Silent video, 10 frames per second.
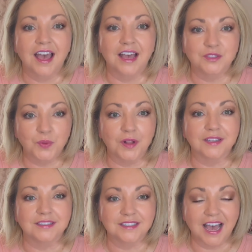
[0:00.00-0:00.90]
as well
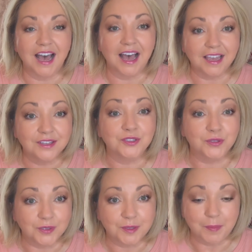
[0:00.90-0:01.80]
as I
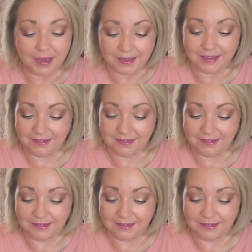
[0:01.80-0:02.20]
enjoyed making.